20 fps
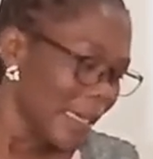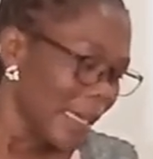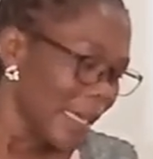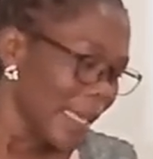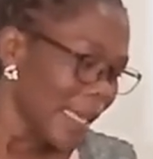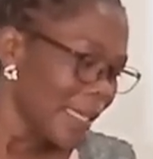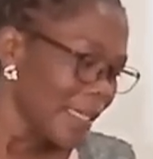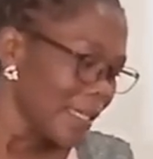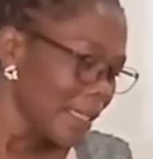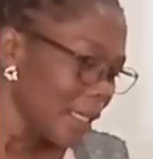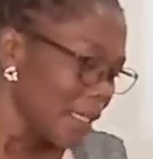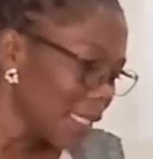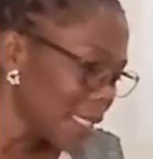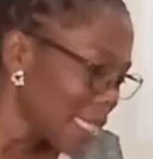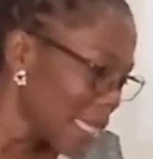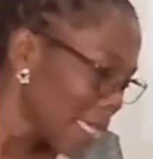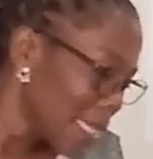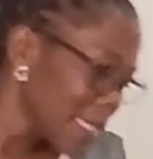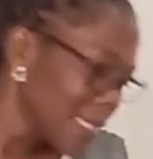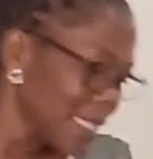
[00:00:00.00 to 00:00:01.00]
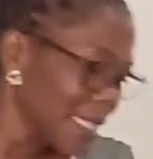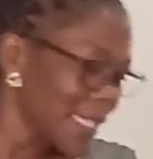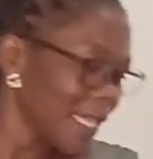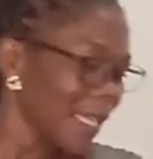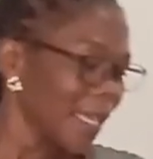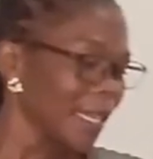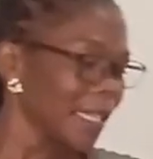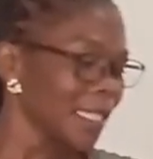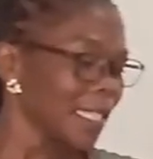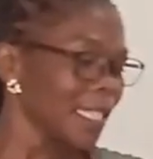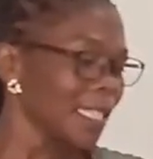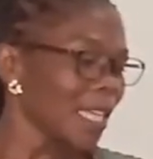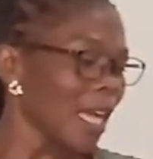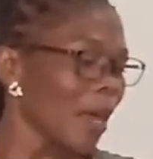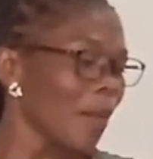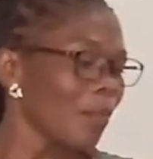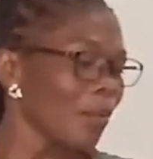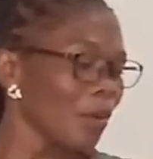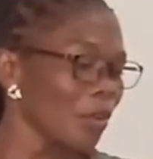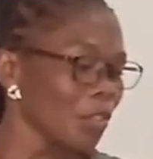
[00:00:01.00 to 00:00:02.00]
And it is an integrated
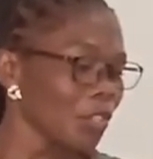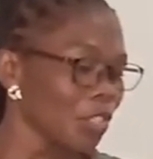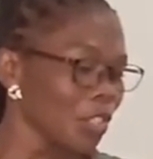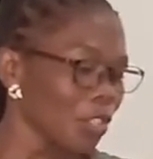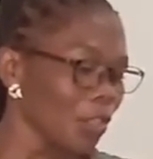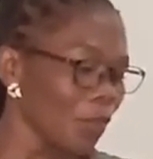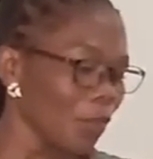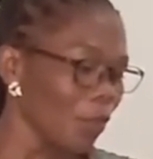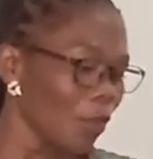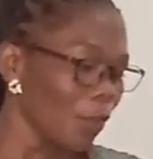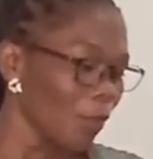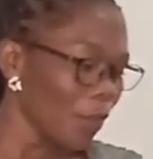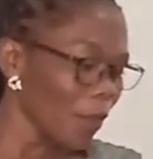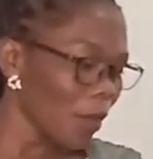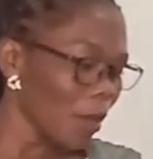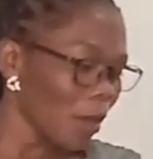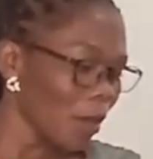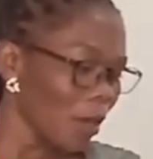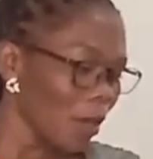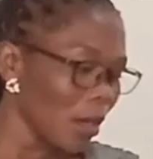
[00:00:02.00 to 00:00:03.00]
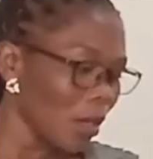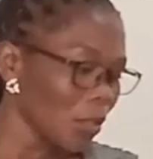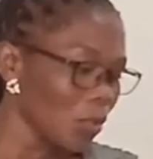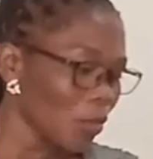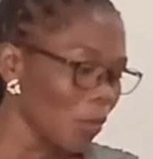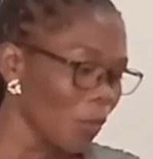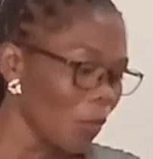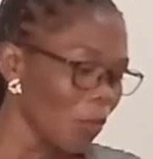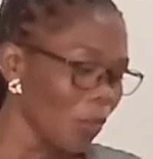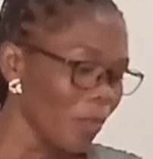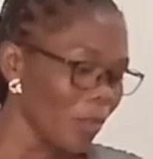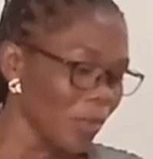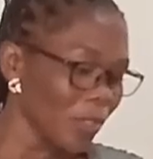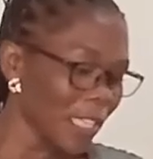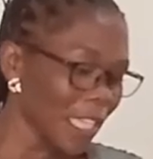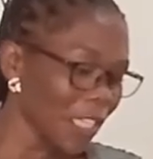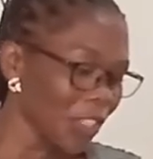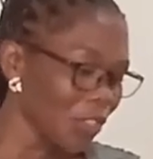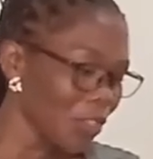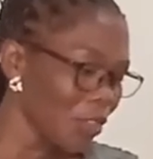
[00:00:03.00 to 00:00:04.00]
approach to food
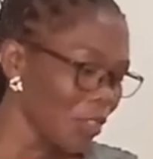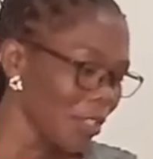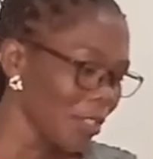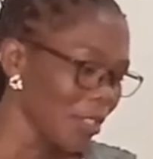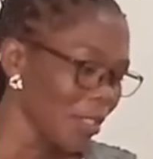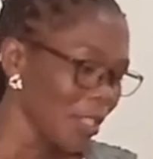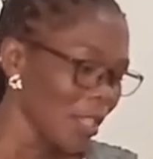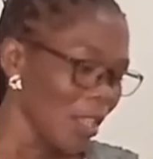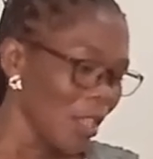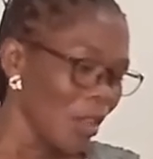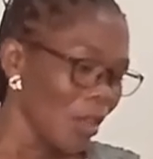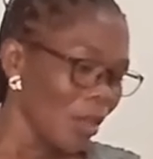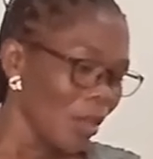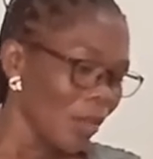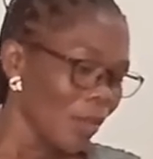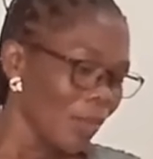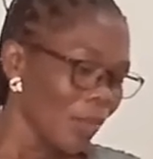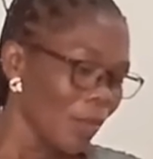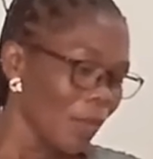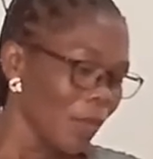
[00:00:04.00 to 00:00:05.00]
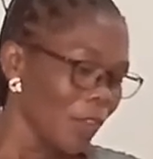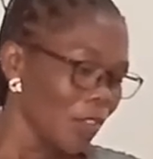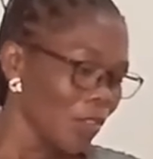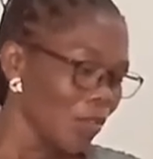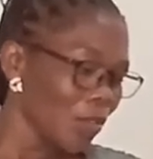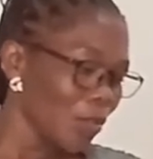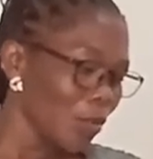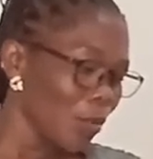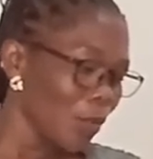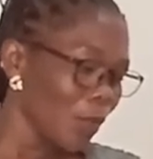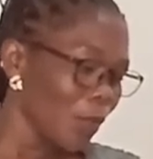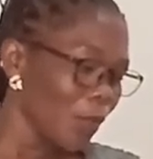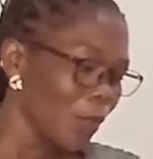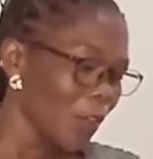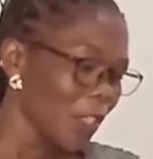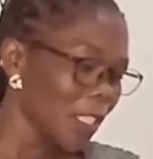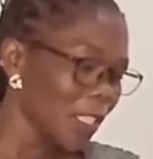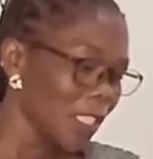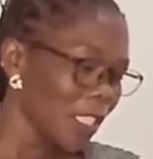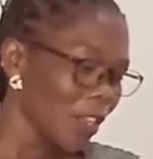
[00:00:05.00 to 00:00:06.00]
production, provision of
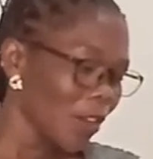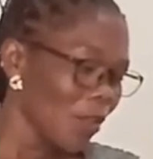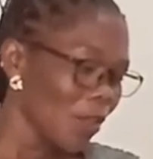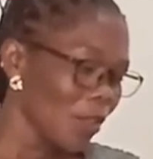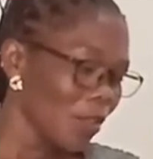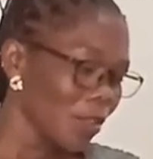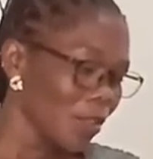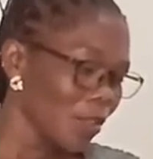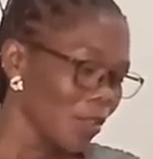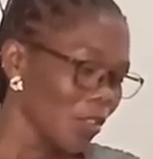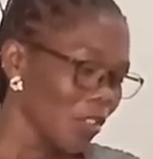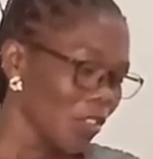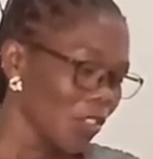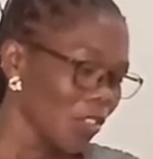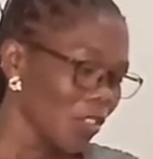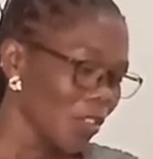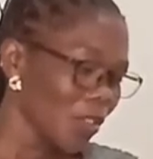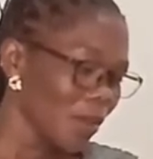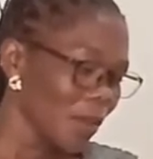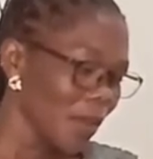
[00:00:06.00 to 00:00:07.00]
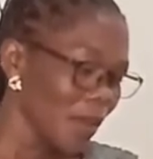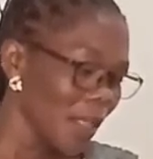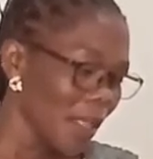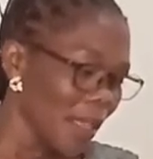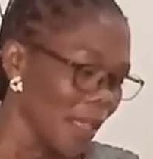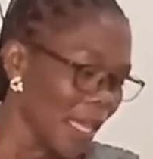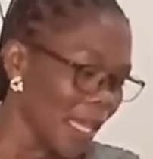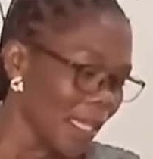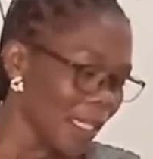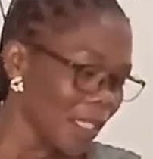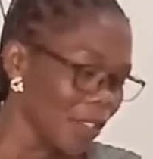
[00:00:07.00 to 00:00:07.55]
physical, social, and